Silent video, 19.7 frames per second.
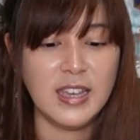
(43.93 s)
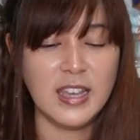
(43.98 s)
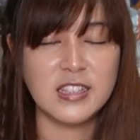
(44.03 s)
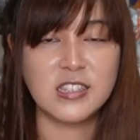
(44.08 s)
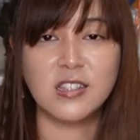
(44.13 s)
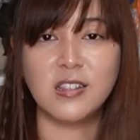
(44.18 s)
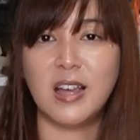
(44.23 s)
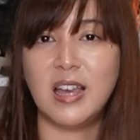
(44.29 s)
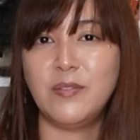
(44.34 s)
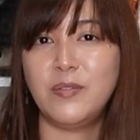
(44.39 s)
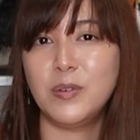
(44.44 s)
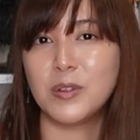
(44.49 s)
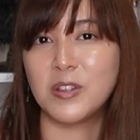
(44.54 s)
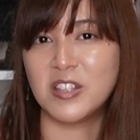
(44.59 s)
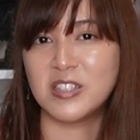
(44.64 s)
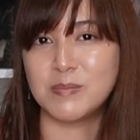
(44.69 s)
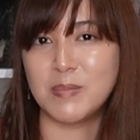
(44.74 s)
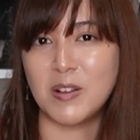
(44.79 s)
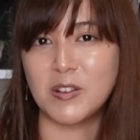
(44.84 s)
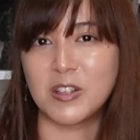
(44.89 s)
It's a line from
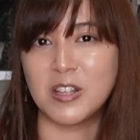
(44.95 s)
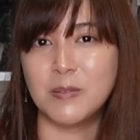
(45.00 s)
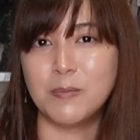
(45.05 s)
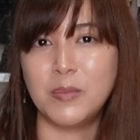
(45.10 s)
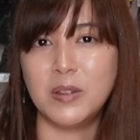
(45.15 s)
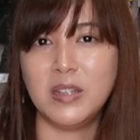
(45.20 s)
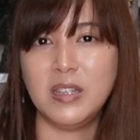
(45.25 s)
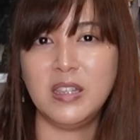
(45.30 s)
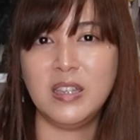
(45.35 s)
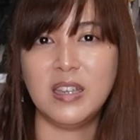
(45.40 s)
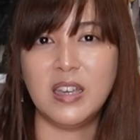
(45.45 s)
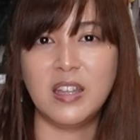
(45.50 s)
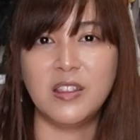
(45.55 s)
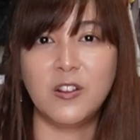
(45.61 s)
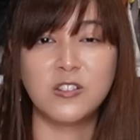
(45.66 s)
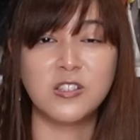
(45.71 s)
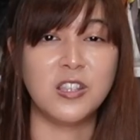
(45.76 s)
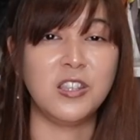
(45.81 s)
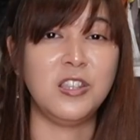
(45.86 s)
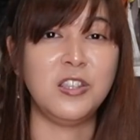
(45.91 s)
Guts Company, and
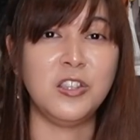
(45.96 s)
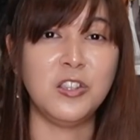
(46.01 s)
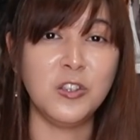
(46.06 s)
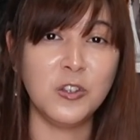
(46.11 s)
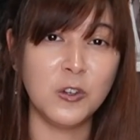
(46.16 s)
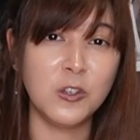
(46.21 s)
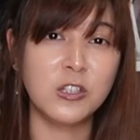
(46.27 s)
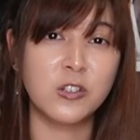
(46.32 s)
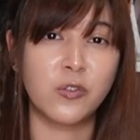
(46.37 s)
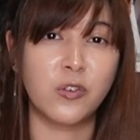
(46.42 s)
there's a huge